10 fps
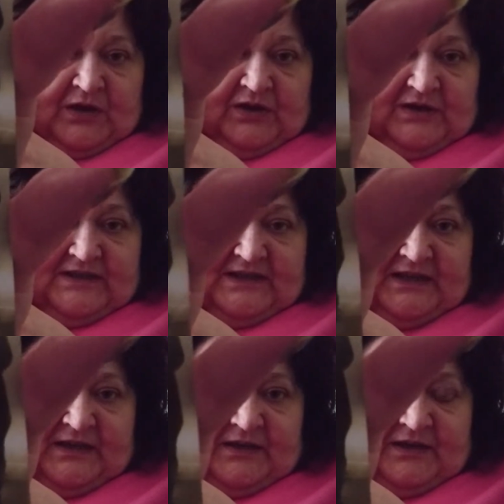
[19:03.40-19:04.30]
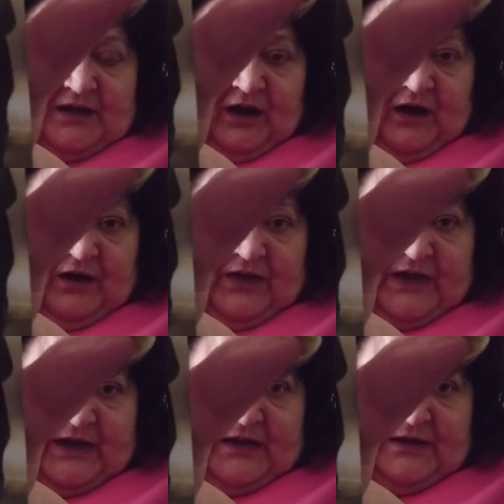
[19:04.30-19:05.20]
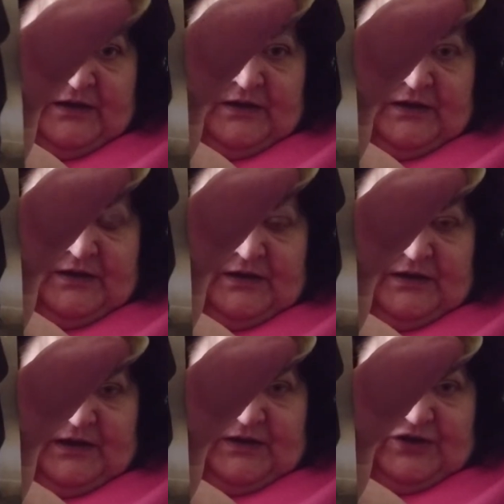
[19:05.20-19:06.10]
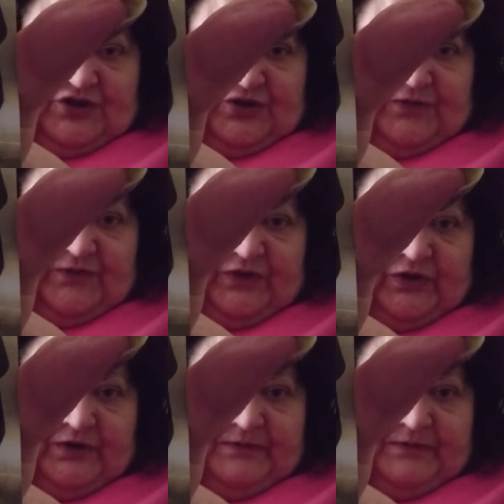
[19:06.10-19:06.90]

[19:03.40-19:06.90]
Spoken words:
And you can see the car there and the chauffeur.